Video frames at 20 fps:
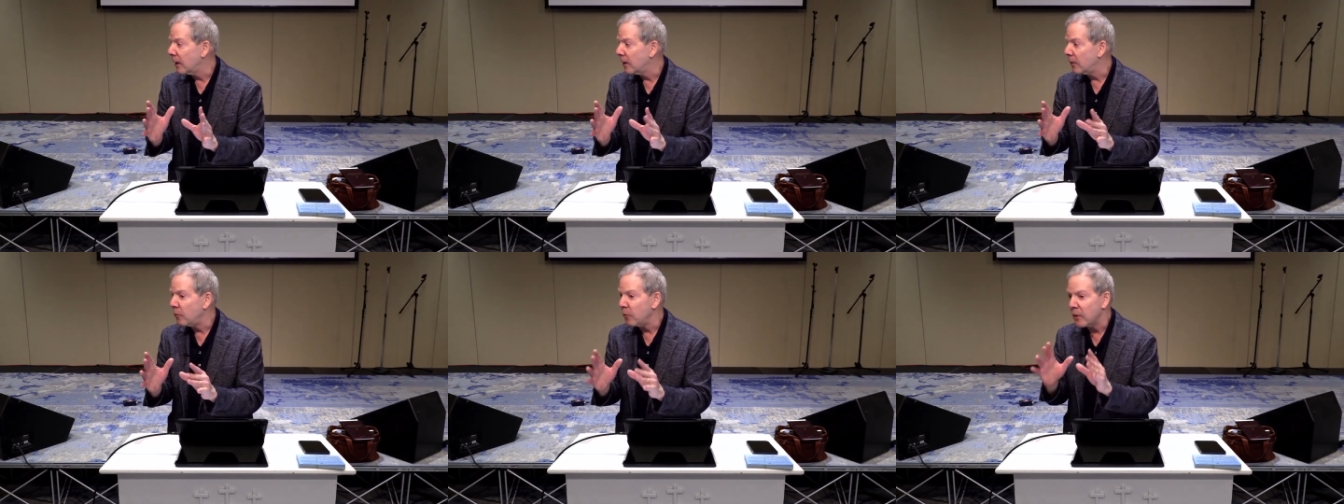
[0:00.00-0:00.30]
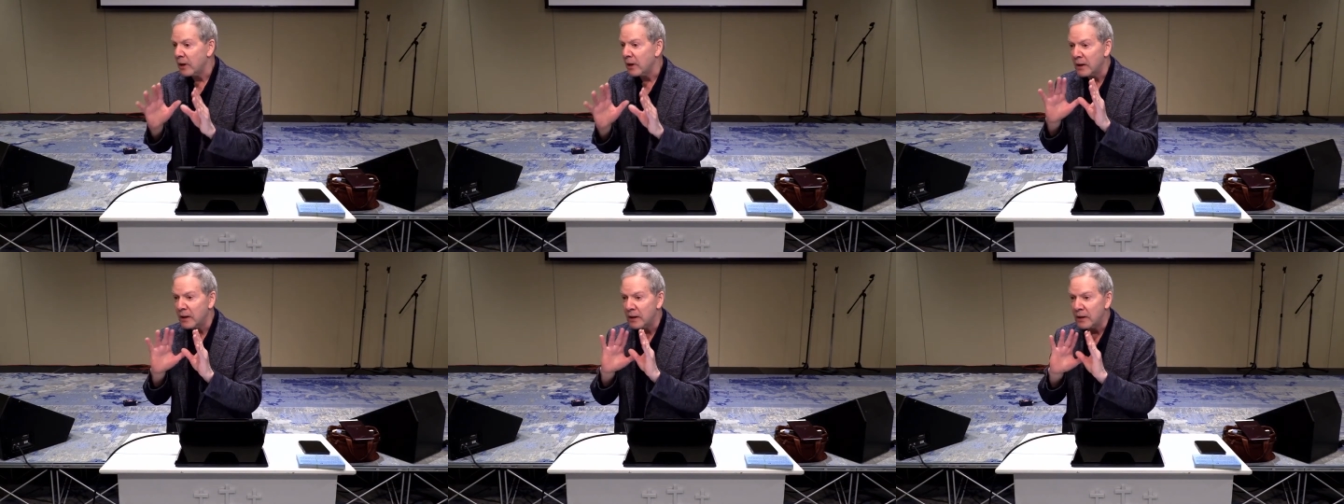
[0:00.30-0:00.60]
And you
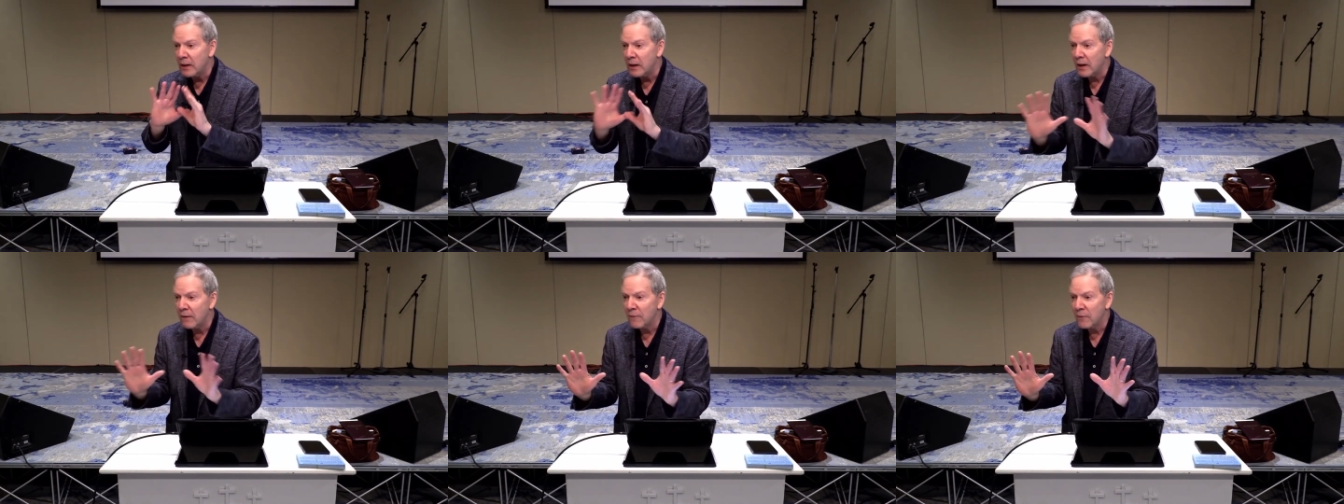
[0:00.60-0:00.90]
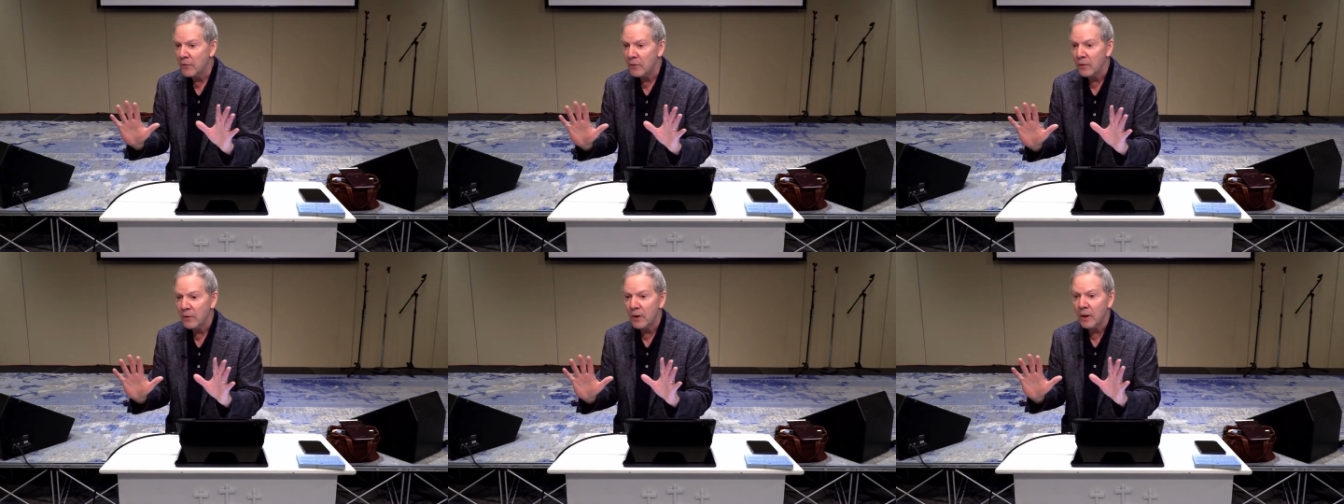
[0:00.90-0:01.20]
can
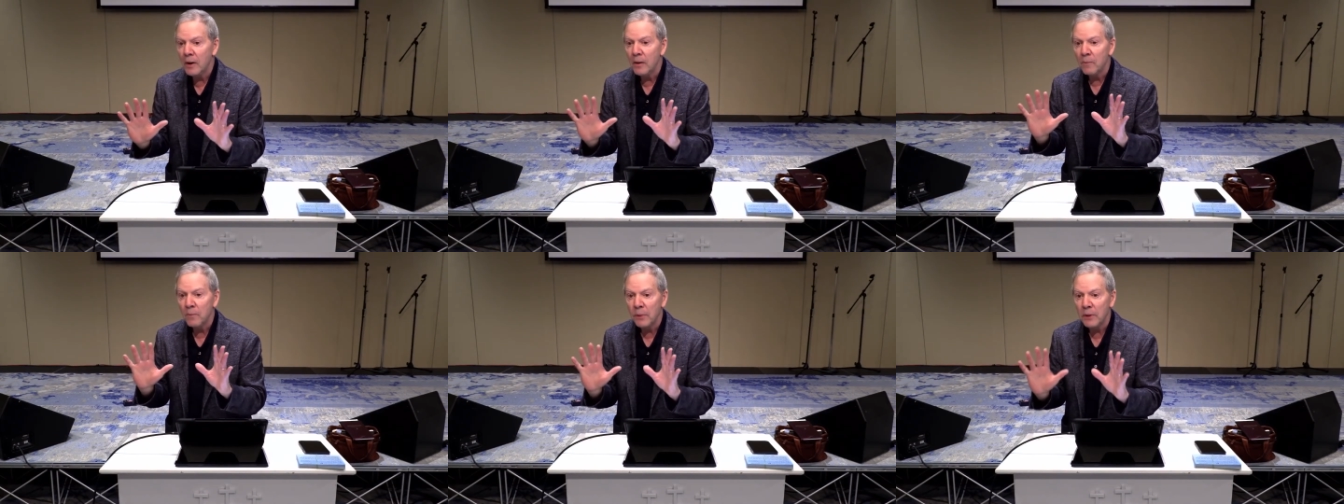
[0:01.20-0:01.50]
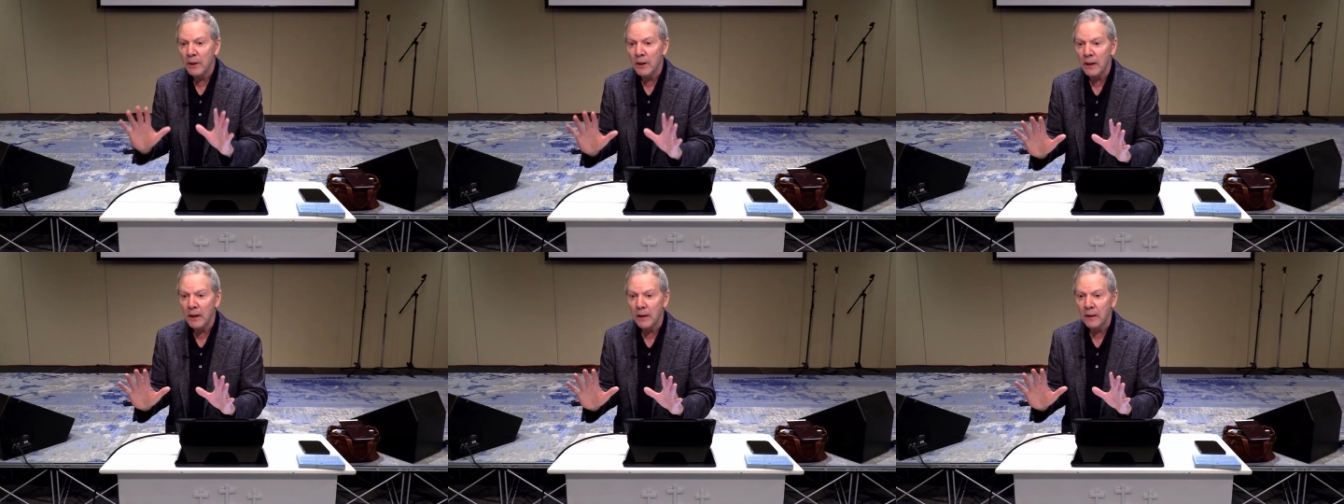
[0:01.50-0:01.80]
never
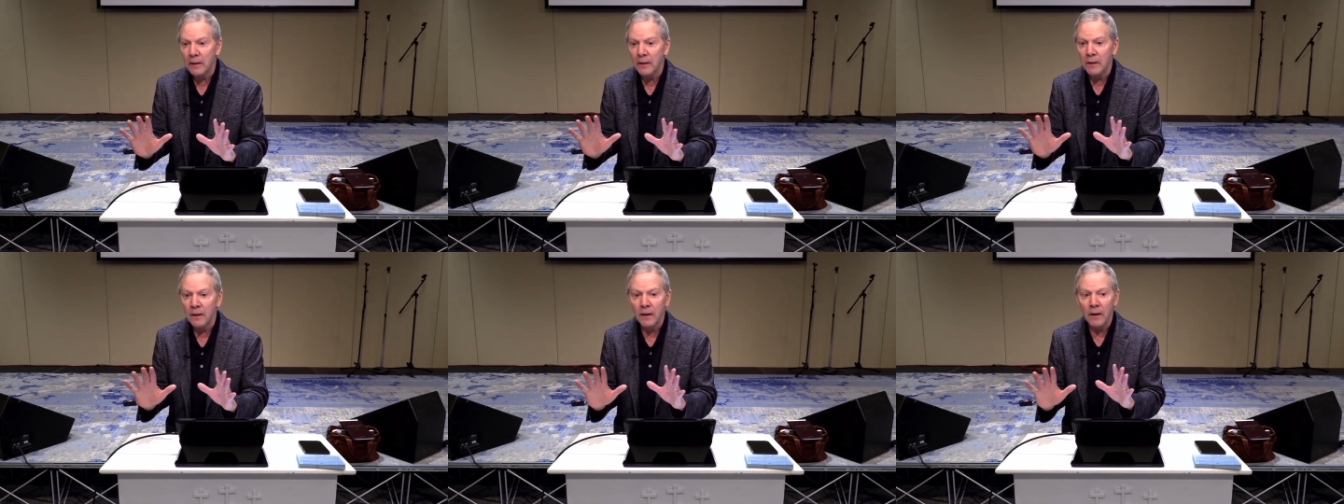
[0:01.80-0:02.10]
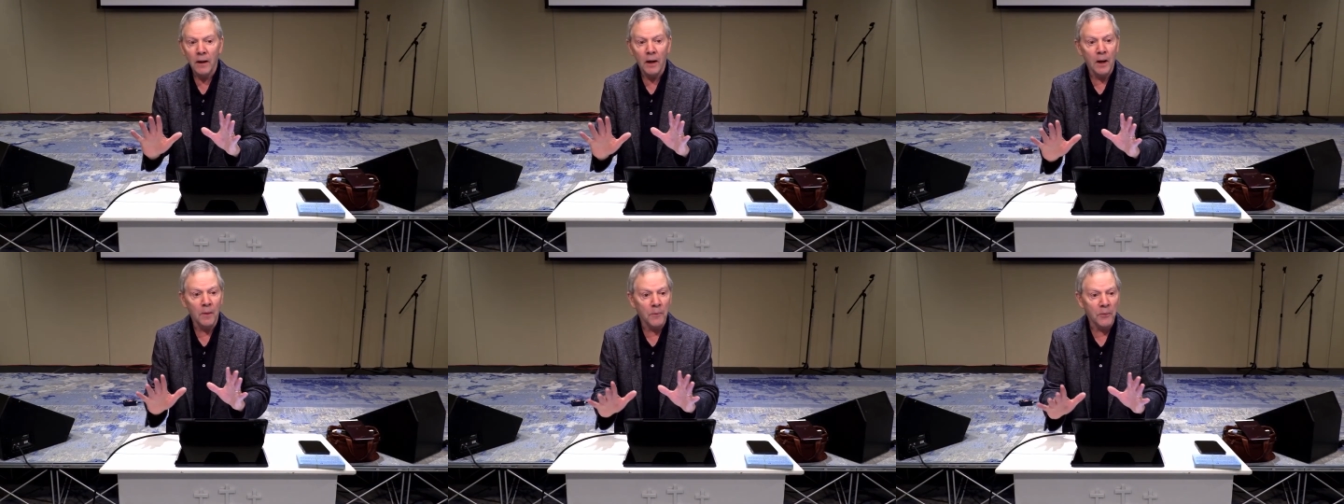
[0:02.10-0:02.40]
plan
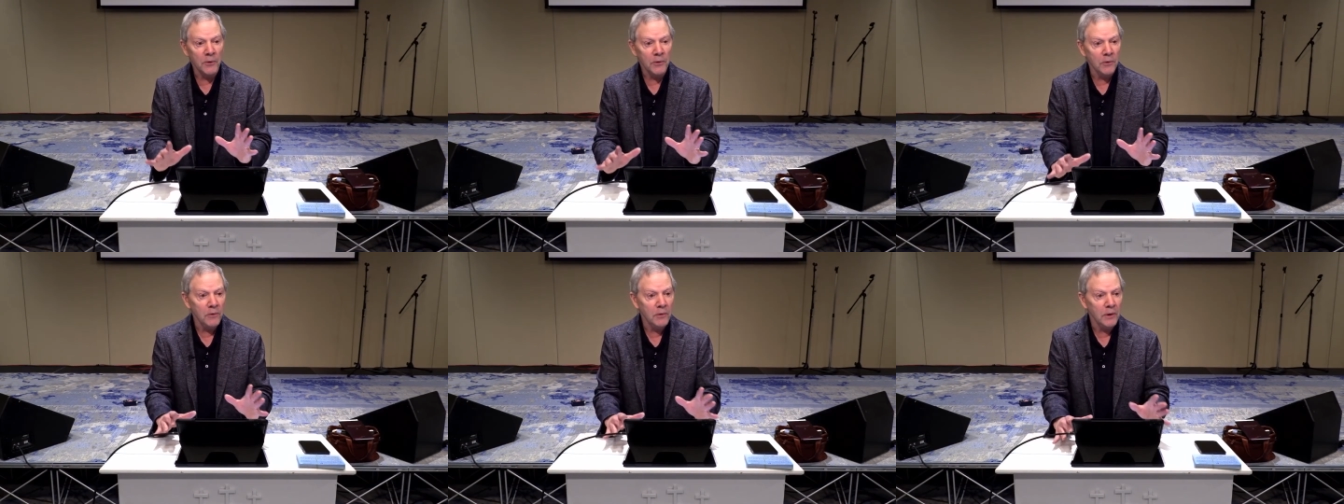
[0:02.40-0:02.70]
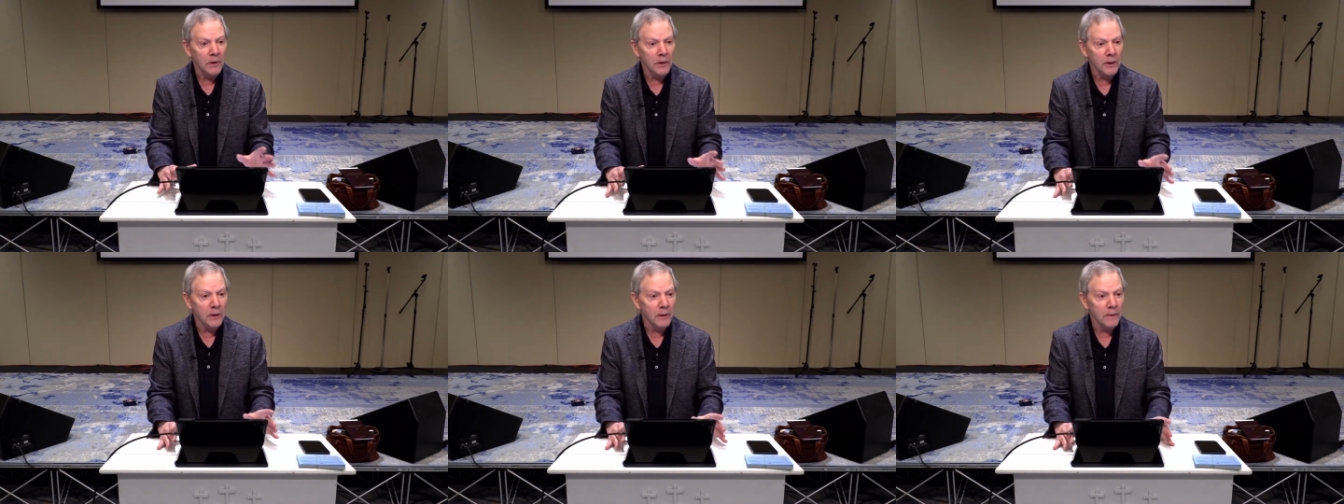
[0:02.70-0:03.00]

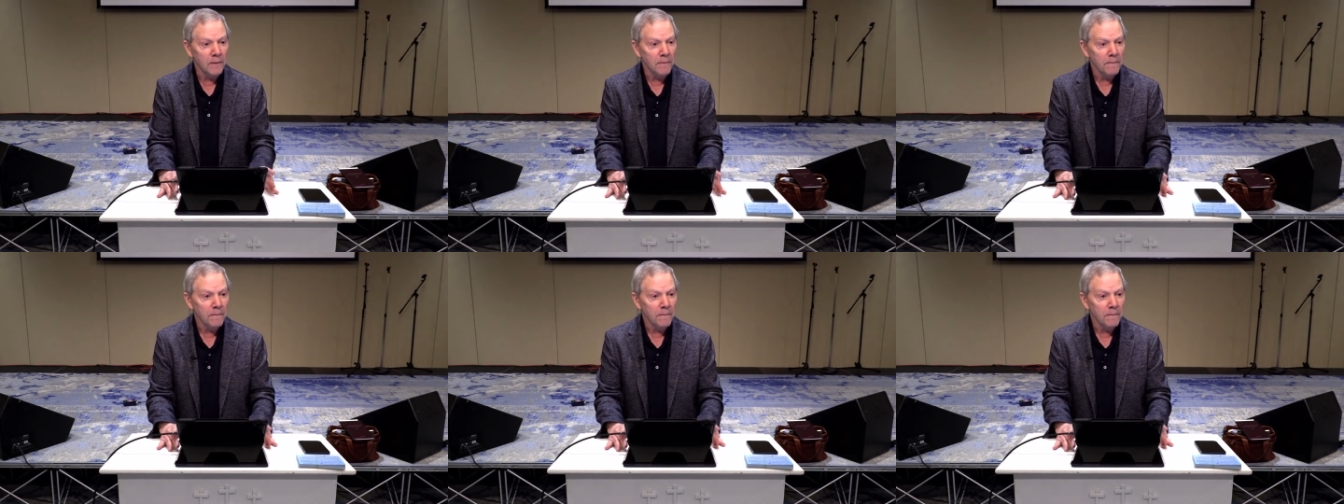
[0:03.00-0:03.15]
opportunity.